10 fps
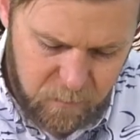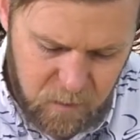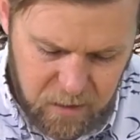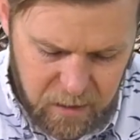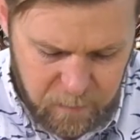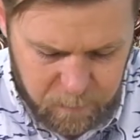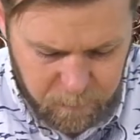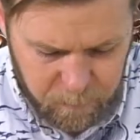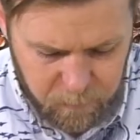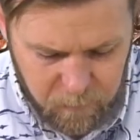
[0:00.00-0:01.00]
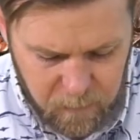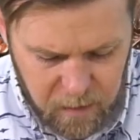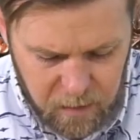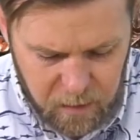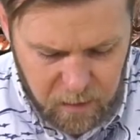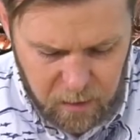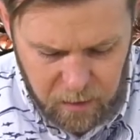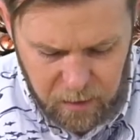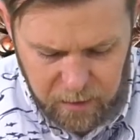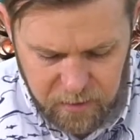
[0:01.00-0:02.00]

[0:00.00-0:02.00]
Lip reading: Okay? Alright,